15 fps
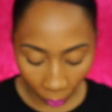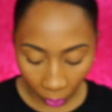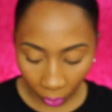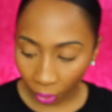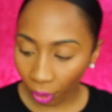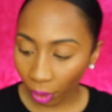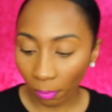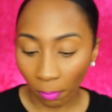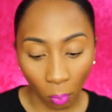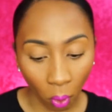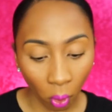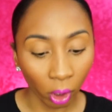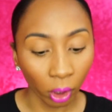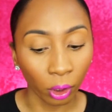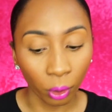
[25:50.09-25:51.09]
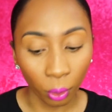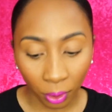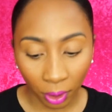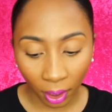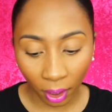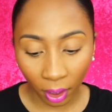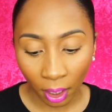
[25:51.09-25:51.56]
ordered more
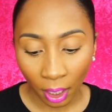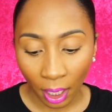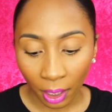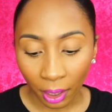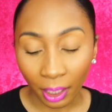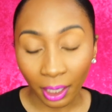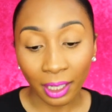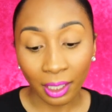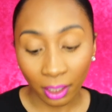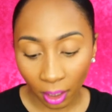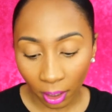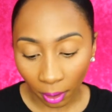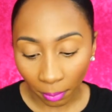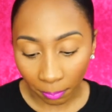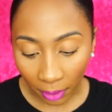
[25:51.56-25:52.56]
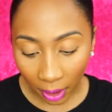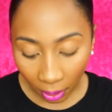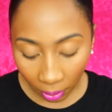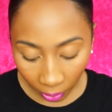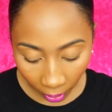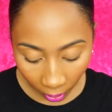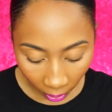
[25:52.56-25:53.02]
Luya than I did
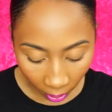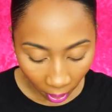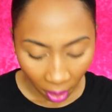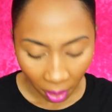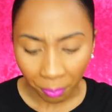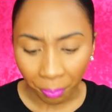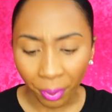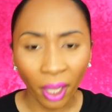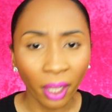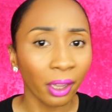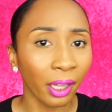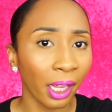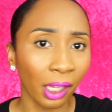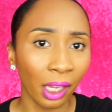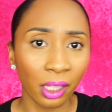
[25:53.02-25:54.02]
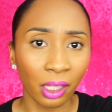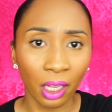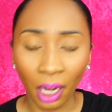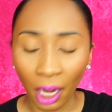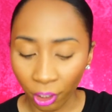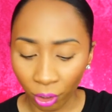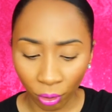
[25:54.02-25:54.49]
Amelia, but like I
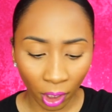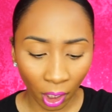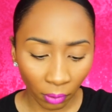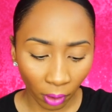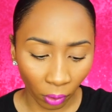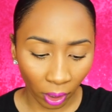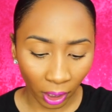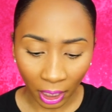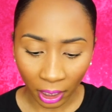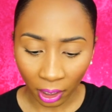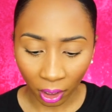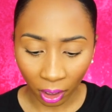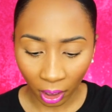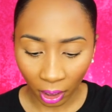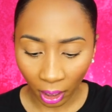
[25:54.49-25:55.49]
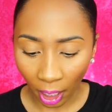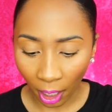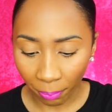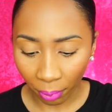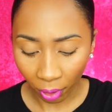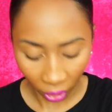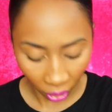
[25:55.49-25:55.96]
said, I do not regret anything that
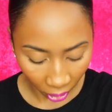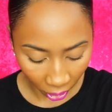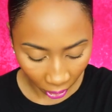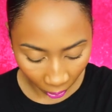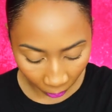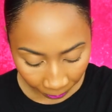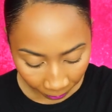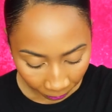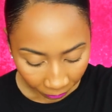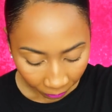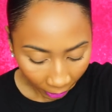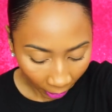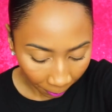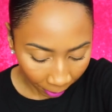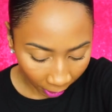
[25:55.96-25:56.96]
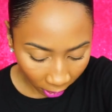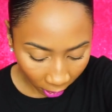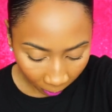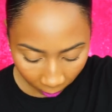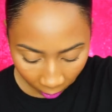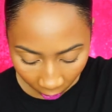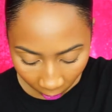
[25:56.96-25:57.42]
I purchased. So I picked
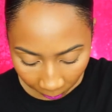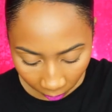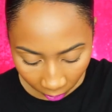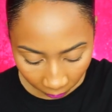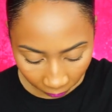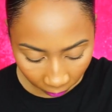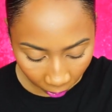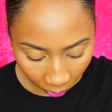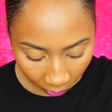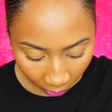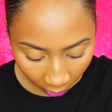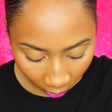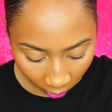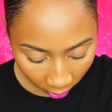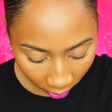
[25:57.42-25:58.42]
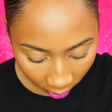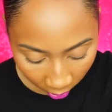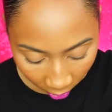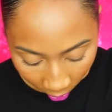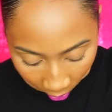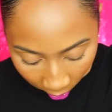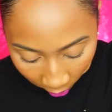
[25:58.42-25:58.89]
up a couple of
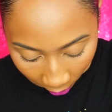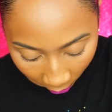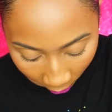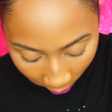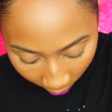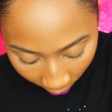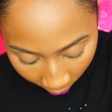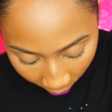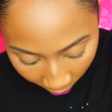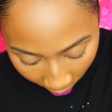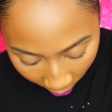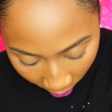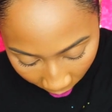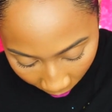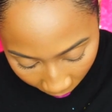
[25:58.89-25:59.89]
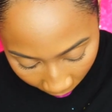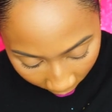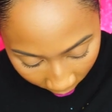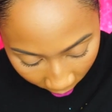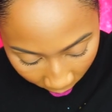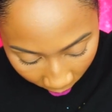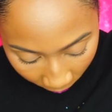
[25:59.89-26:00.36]
Luyas, and I think the
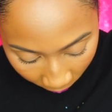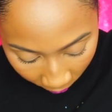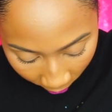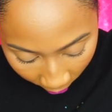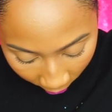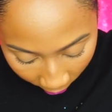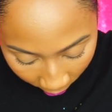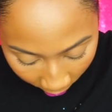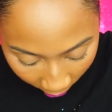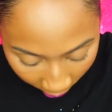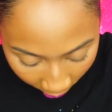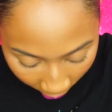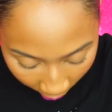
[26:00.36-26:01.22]
rest of these in